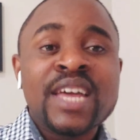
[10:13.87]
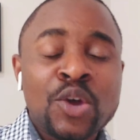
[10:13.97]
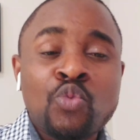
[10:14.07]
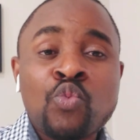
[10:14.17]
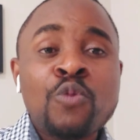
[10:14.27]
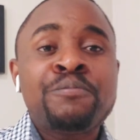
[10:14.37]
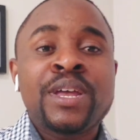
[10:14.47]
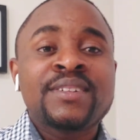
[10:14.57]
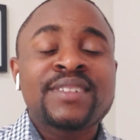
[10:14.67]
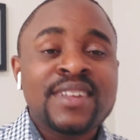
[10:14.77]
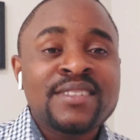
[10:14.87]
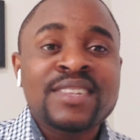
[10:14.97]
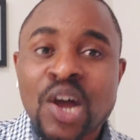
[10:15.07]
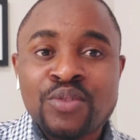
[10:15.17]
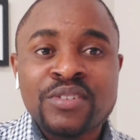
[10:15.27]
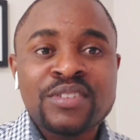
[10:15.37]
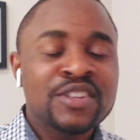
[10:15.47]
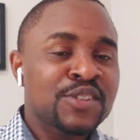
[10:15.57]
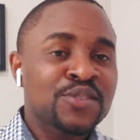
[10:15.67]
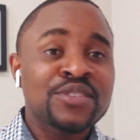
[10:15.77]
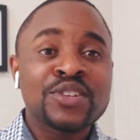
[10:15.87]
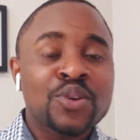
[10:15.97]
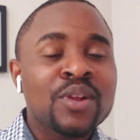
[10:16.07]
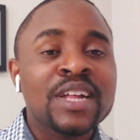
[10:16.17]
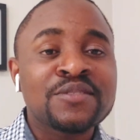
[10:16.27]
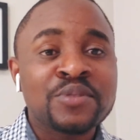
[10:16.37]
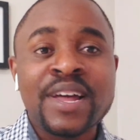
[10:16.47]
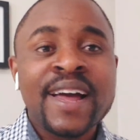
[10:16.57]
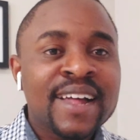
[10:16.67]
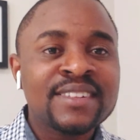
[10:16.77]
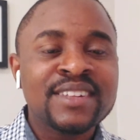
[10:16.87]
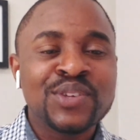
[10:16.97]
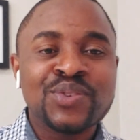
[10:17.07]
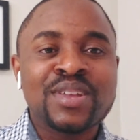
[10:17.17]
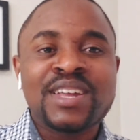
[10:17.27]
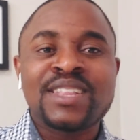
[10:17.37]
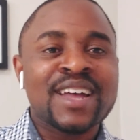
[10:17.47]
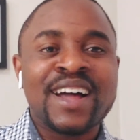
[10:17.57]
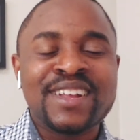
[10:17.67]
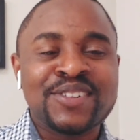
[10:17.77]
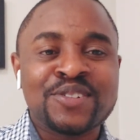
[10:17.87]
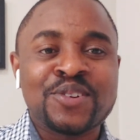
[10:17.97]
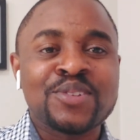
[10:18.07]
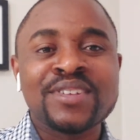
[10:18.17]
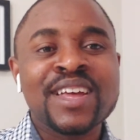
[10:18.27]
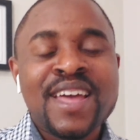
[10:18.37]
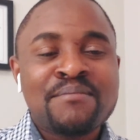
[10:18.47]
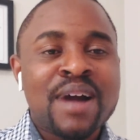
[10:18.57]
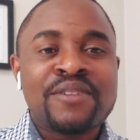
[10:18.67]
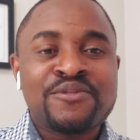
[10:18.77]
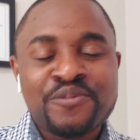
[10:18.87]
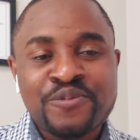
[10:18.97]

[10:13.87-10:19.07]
a whooping $6,600 for that essay. That is not my